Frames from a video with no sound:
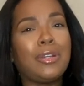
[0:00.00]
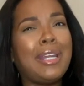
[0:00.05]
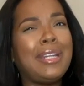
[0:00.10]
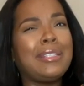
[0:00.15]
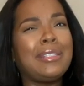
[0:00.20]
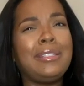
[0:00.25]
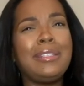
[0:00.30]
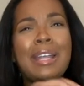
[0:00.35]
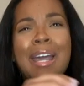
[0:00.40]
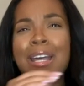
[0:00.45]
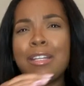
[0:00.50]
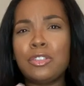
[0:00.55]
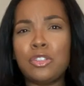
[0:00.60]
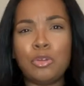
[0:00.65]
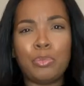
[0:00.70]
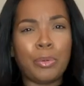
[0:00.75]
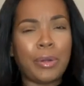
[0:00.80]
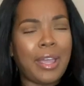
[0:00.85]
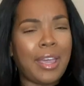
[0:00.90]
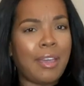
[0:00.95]
It's not
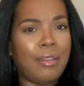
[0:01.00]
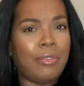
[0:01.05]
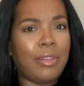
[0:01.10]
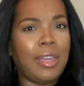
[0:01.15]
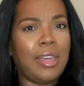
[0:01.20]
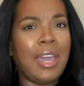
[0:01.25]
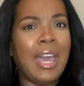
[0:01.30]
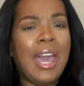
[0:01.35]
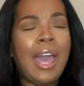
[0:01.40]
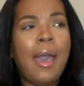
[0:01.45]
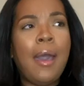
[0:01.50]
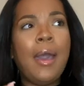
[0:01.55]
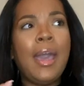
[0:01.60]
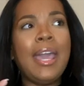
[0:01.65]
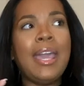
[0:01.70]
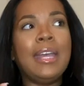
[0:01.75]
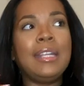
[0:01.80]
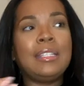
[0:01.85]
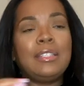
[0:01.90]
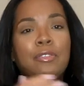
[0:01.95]
super heavy.
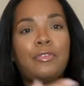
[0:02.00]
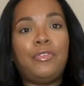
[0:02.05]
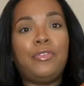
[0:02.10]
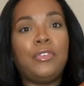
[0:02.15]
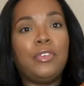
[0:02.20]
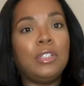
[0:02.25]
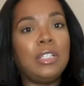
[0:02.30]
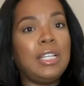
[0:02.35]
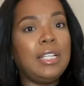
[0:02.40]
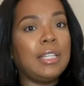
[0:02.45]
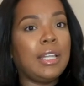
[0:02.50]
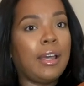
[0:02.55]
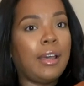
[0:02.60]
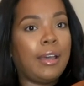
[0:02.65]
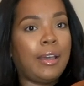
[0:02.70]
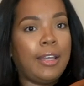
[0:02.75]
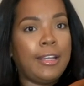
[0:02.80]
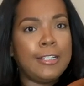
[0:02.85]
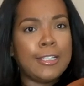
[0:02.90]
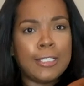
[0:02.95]
It's fully
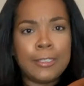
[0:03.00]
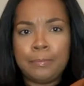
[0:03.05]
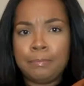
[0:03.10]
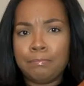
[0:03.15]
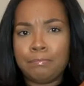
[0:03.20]
lined.